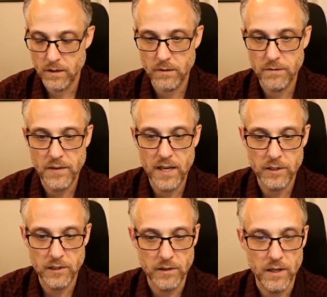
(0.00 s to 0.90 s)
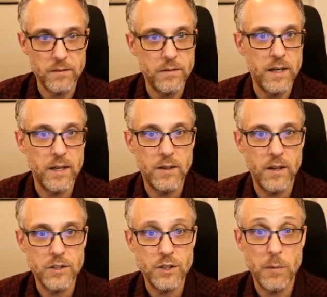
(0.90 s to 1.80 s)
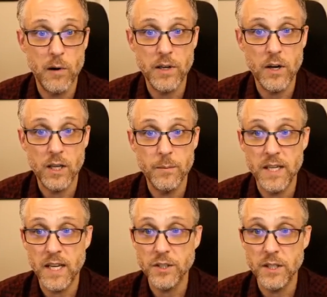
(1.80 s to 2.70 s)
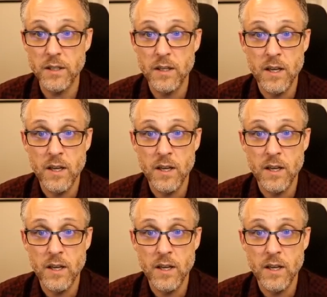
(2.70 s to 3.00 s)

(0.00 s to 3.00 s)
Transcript: failure of a lot of Spark documentation.